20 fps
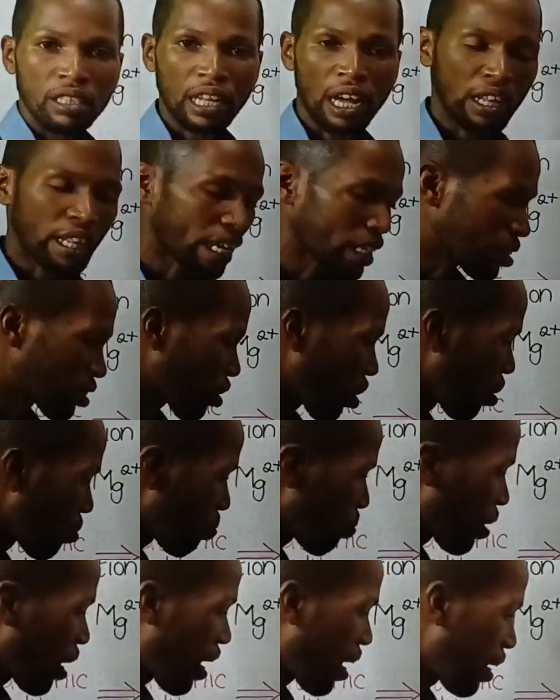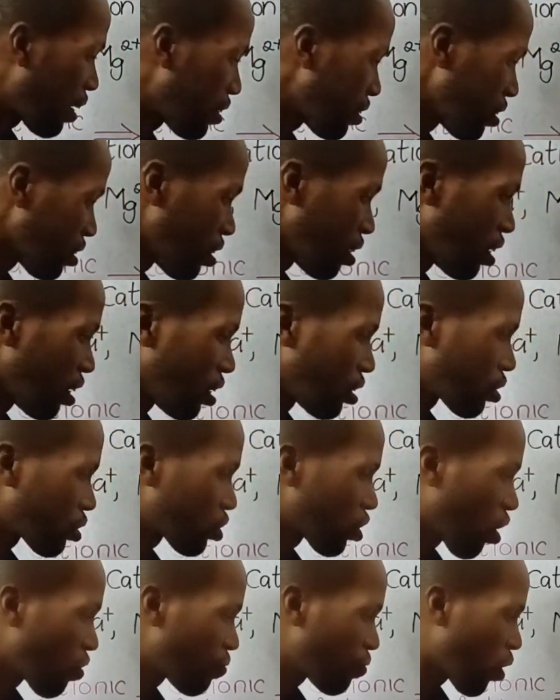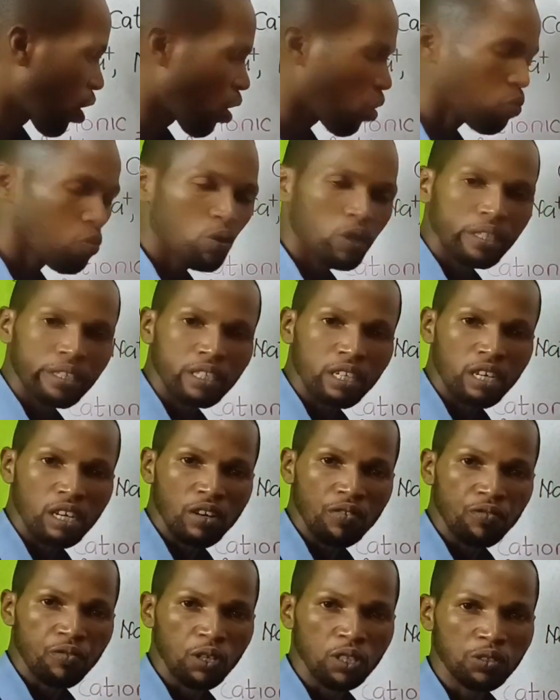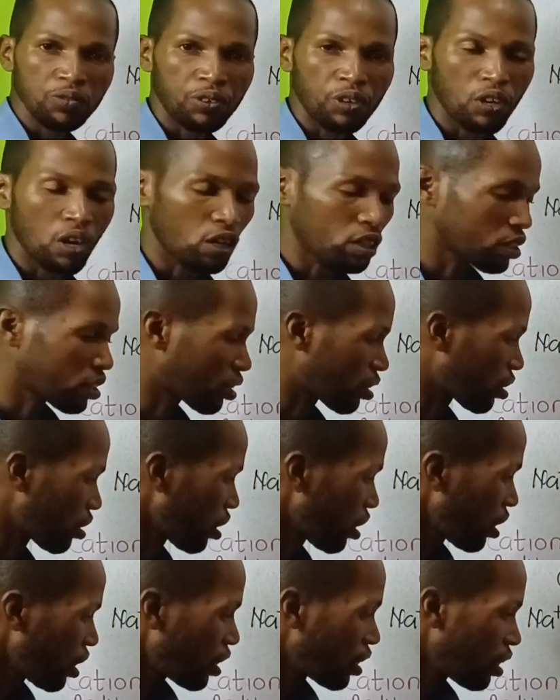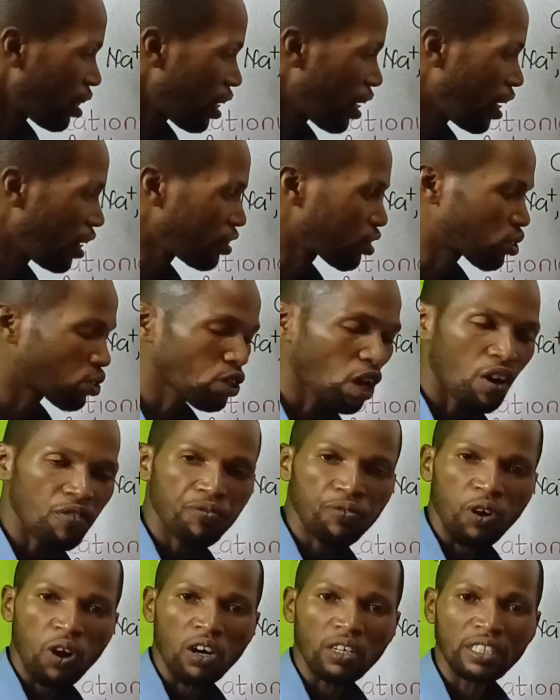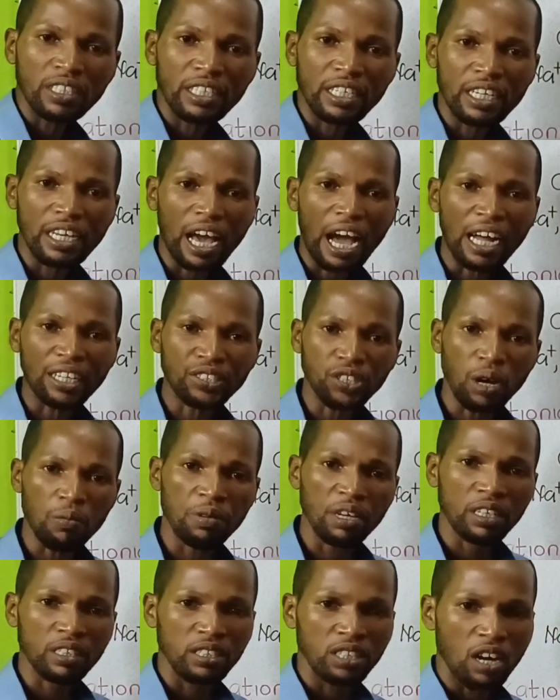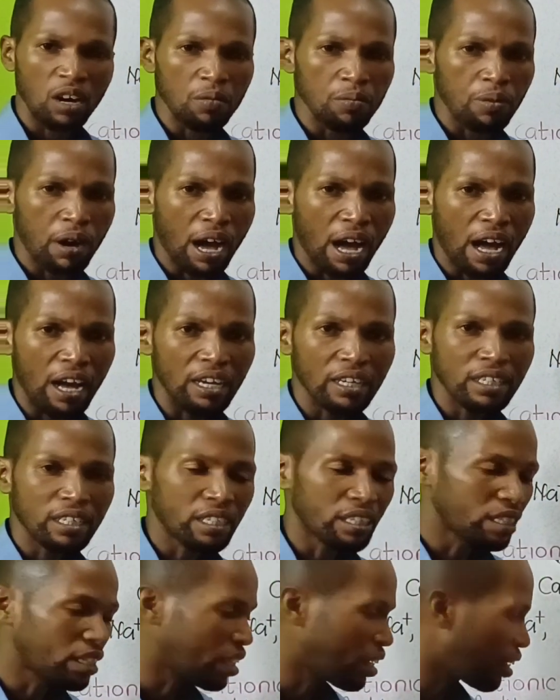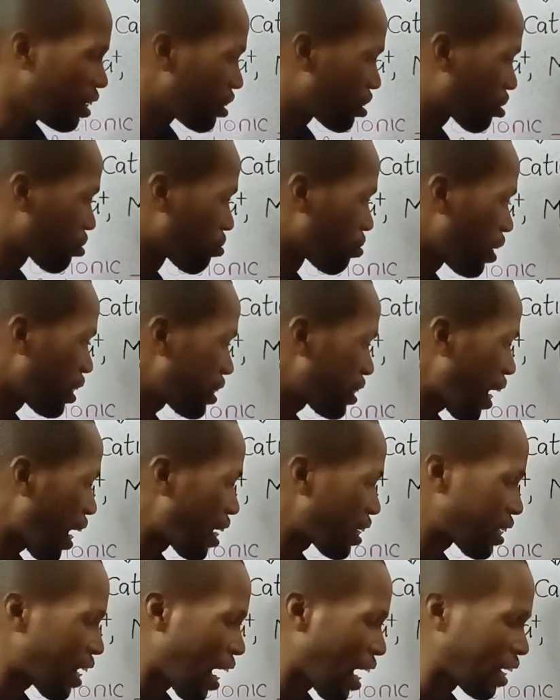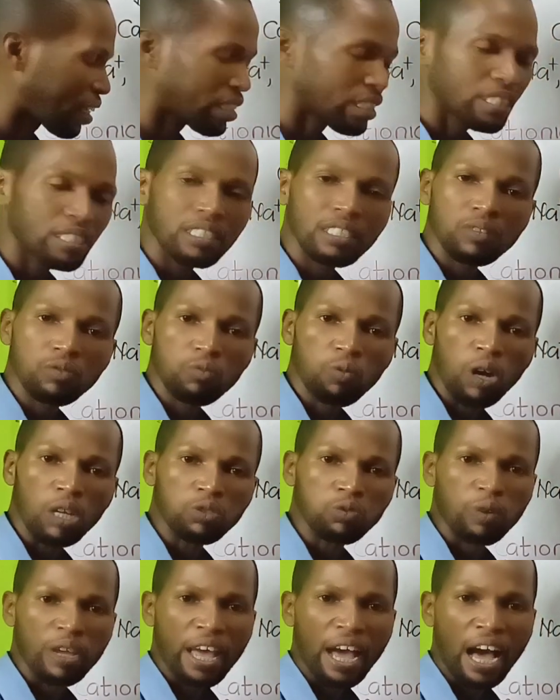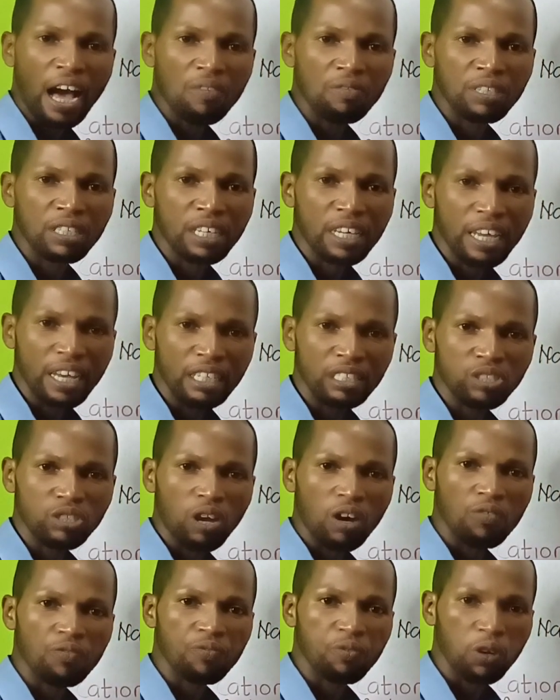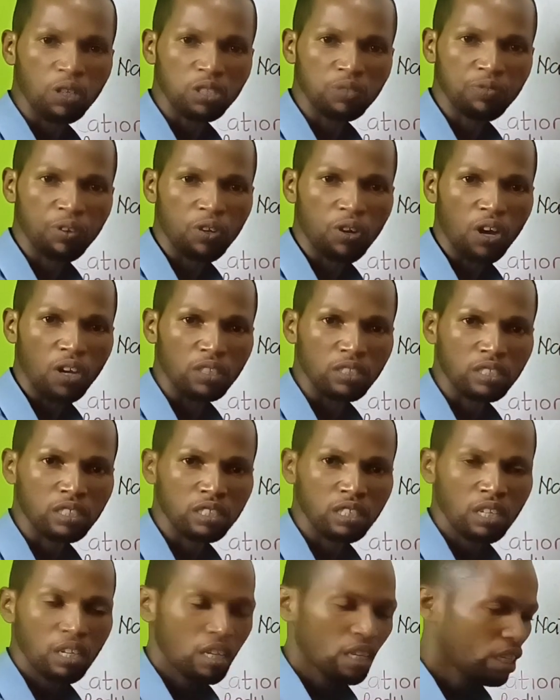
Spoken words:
Now let's compare the sulfur with the phosphorus. In sulfur, the atomic number is greater than what we have in the case of phosphorus.